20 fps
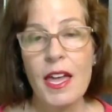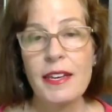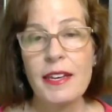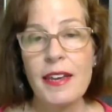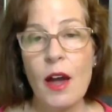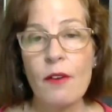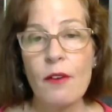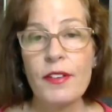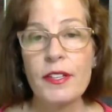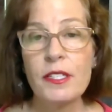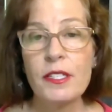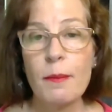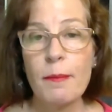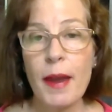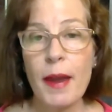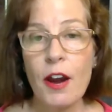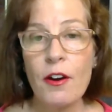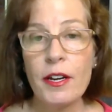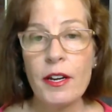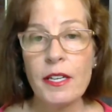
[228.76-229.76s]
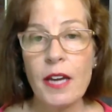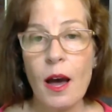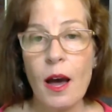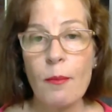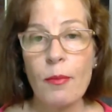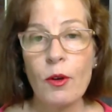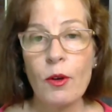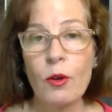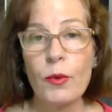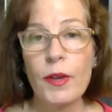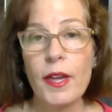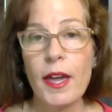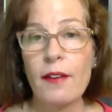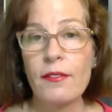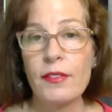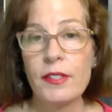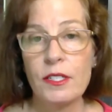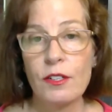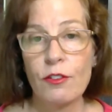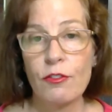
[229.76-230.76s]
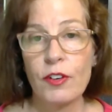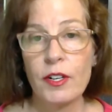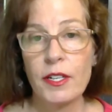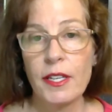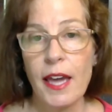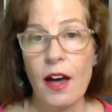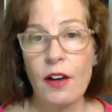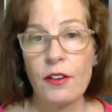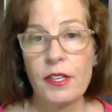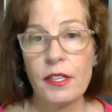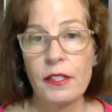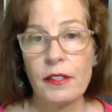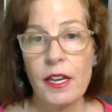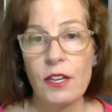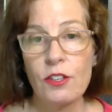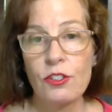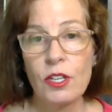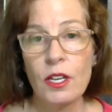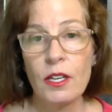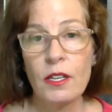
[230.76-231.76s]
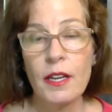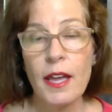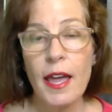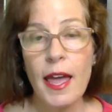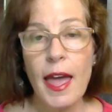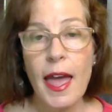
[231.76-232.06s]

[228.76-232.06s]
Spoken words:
Now, if it's a married couple, we have a different calculation.